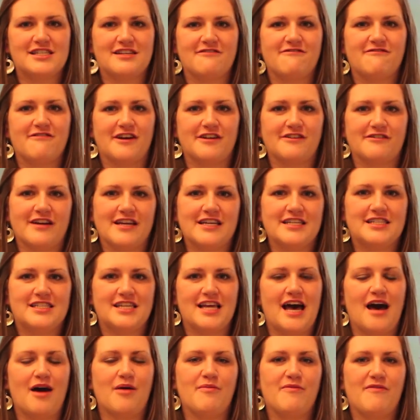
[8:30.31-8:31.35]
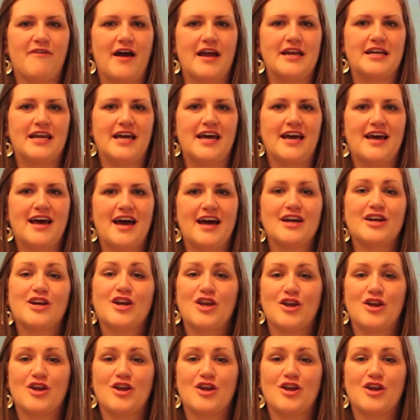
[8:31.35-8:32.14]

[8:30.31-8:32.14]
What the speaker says: to fundraise to help find a